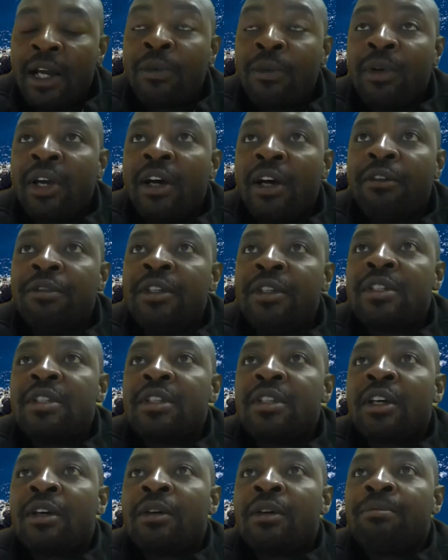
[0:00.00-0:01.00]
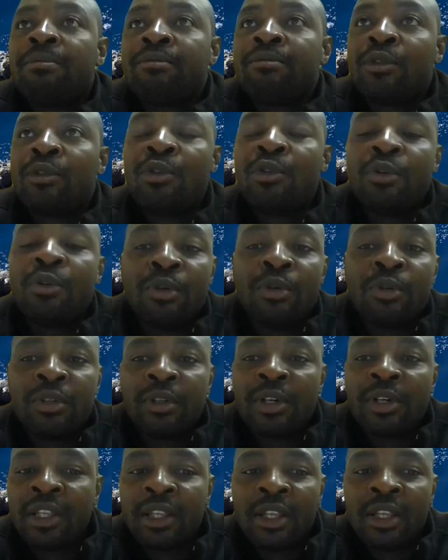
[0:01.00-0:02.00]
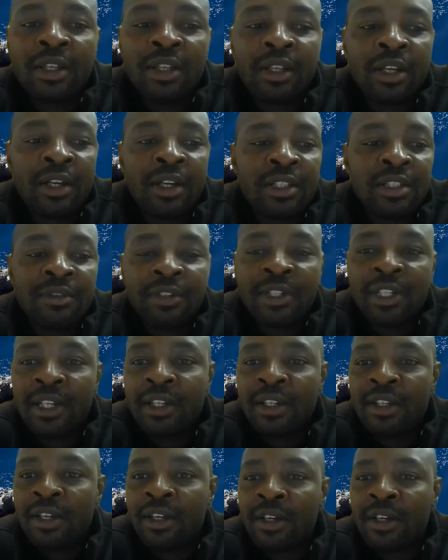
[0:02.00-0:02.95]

And we have this um, tool, I think uh, Dewidine,